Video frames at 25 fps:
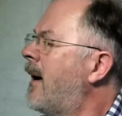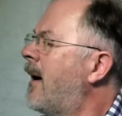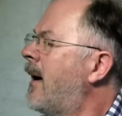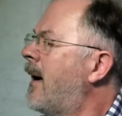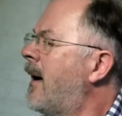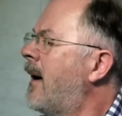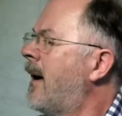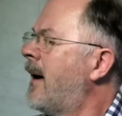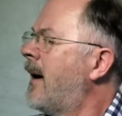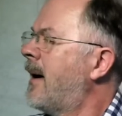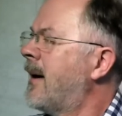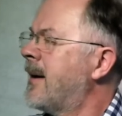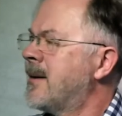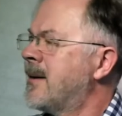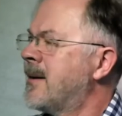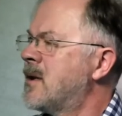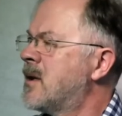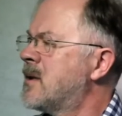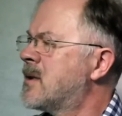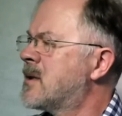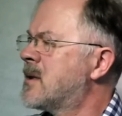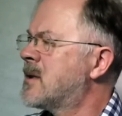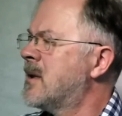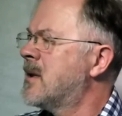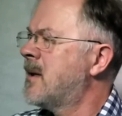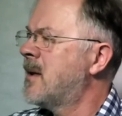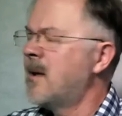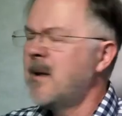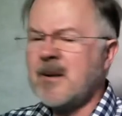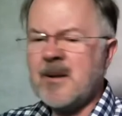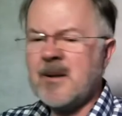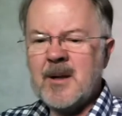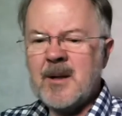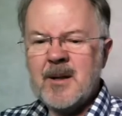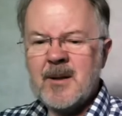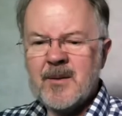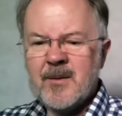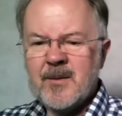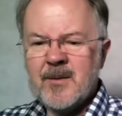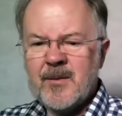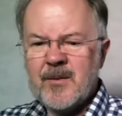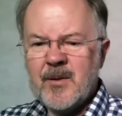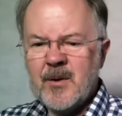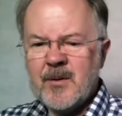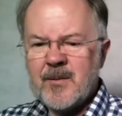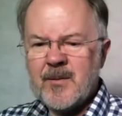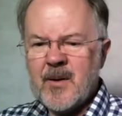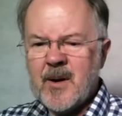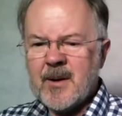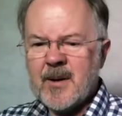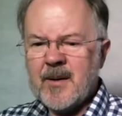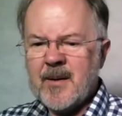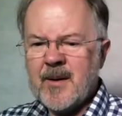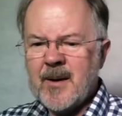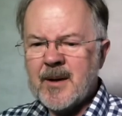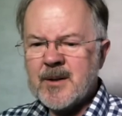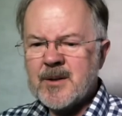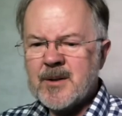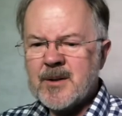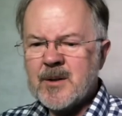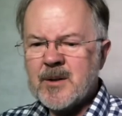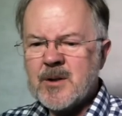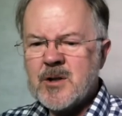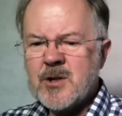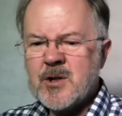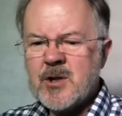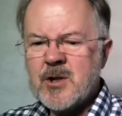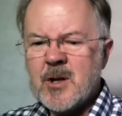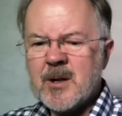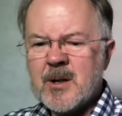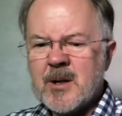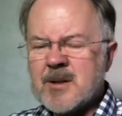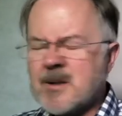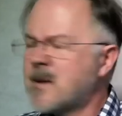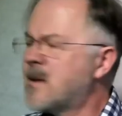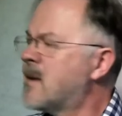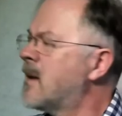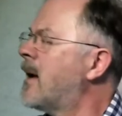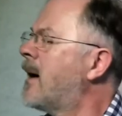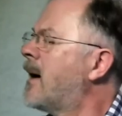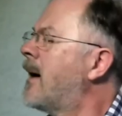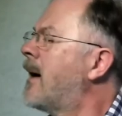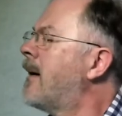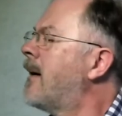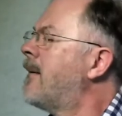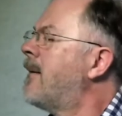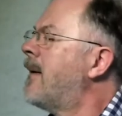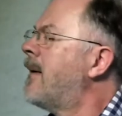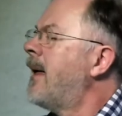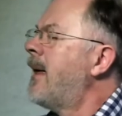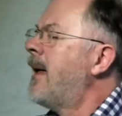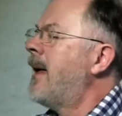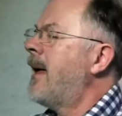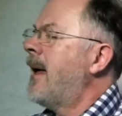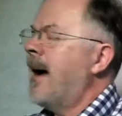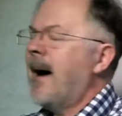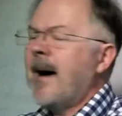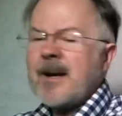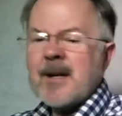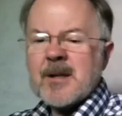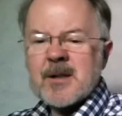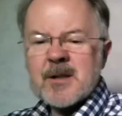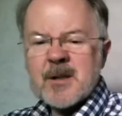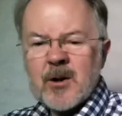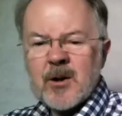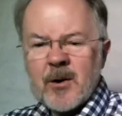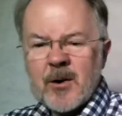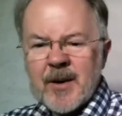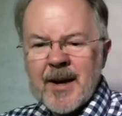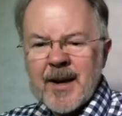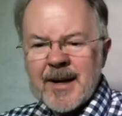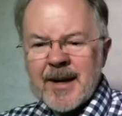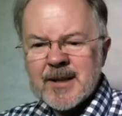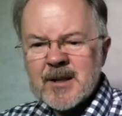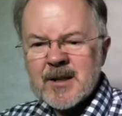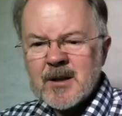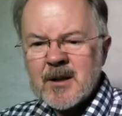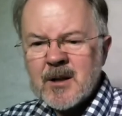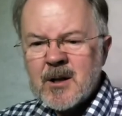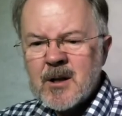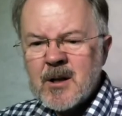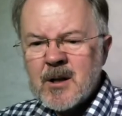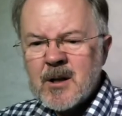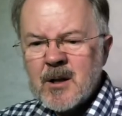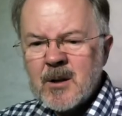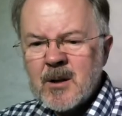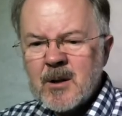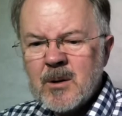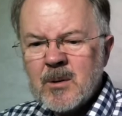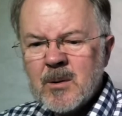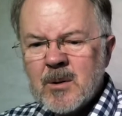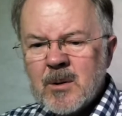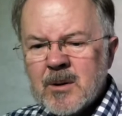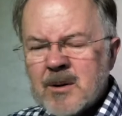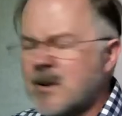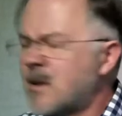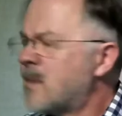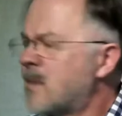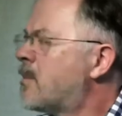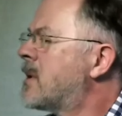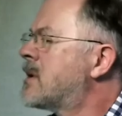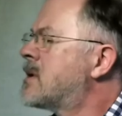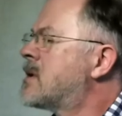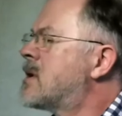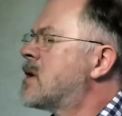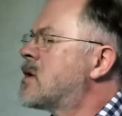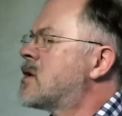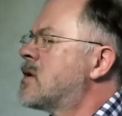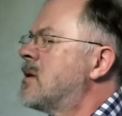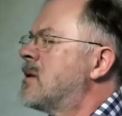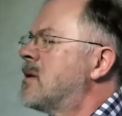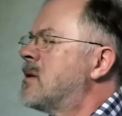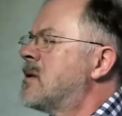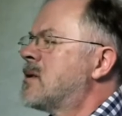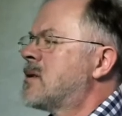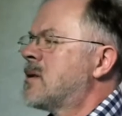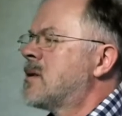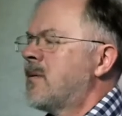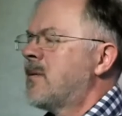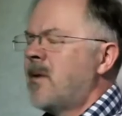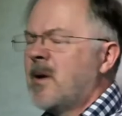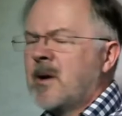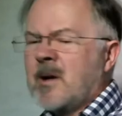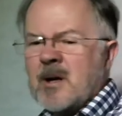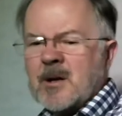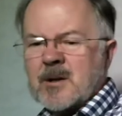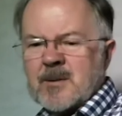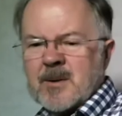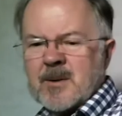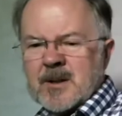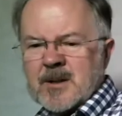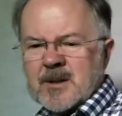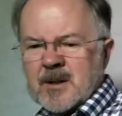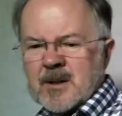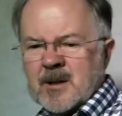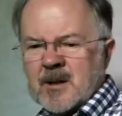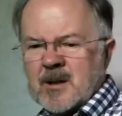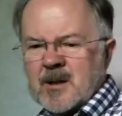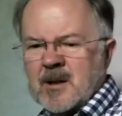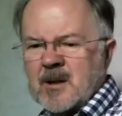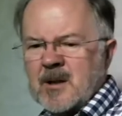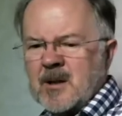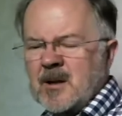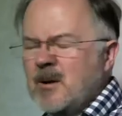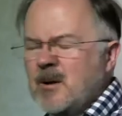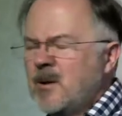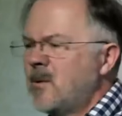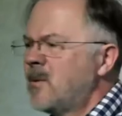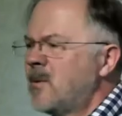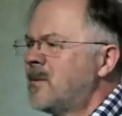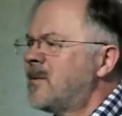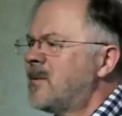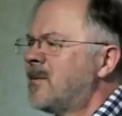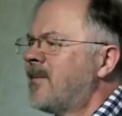And you can see the viewfinder there. So it's just there. And it's got an S and Q position. So if I go to S and Q